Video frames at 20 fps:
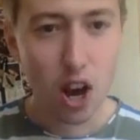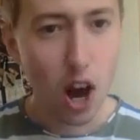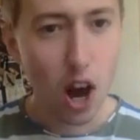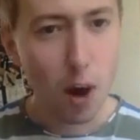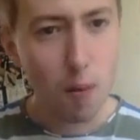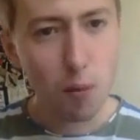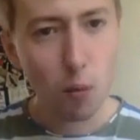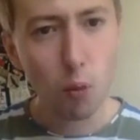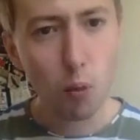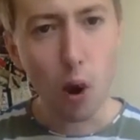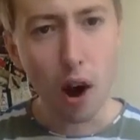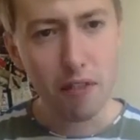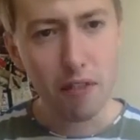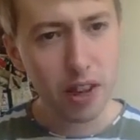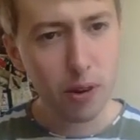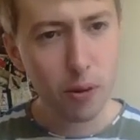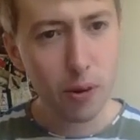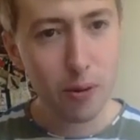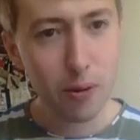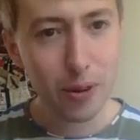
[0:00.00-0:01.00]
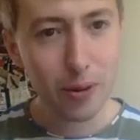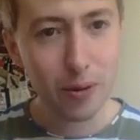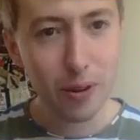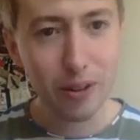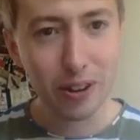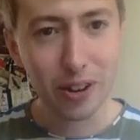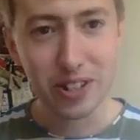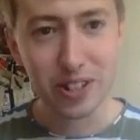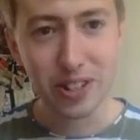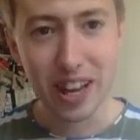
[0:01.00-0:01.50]
I think we were
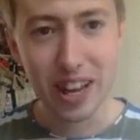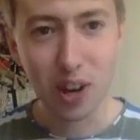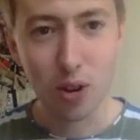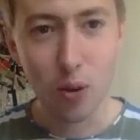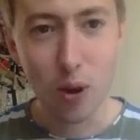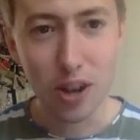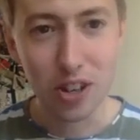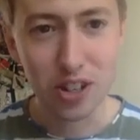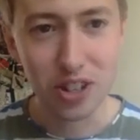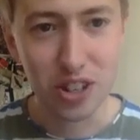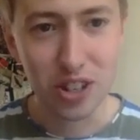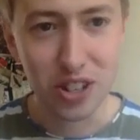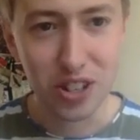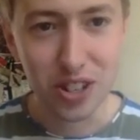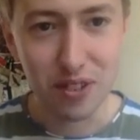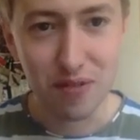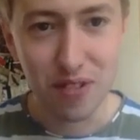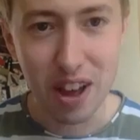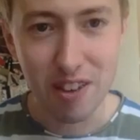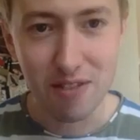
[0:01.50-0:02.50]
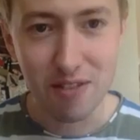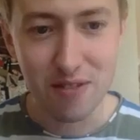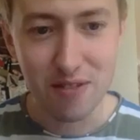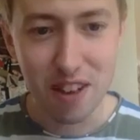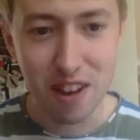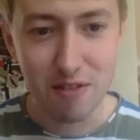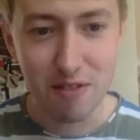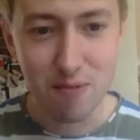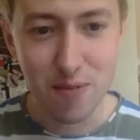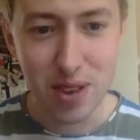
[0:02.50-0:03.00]
going to take questions if there
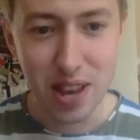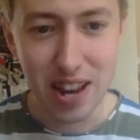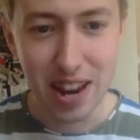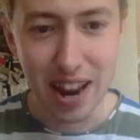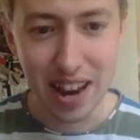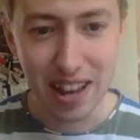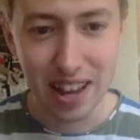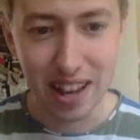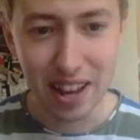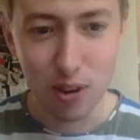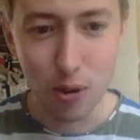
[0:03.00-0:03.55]
have been any,